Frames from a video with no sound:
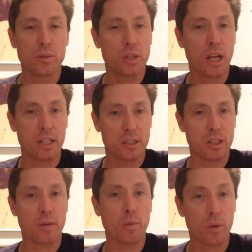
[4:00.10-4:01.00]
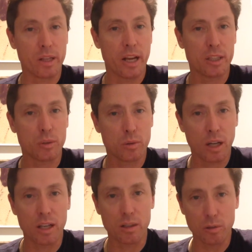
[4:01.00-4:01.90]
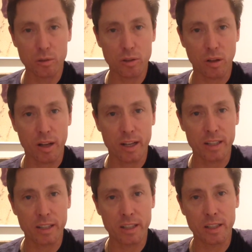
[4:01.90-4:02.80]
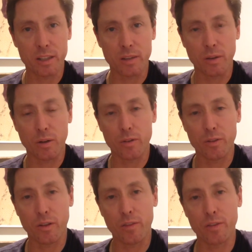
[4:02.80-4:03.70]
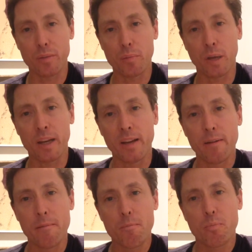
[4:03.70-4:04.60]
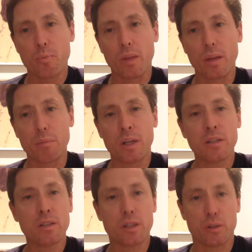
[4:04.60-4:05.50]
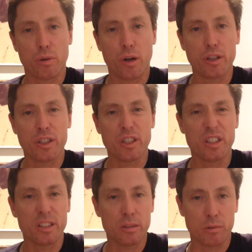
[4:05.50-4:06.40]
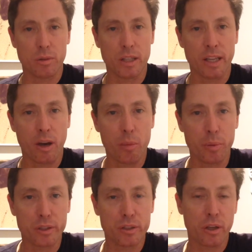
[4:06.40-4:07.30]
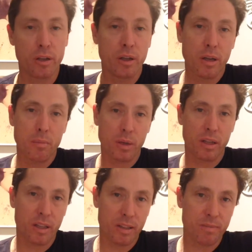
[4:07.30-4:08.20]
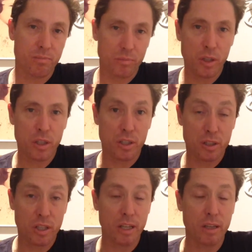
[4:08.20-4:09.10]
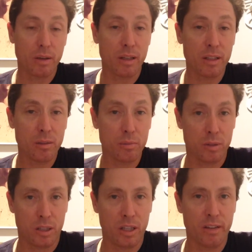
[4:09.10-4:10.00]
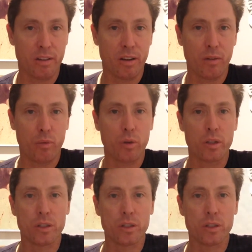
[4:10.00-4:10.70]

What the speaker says: start to see what the actual colour looks like underneath of it. But because of the corrosion, it didn't really help it. But you can see a little clearer of what it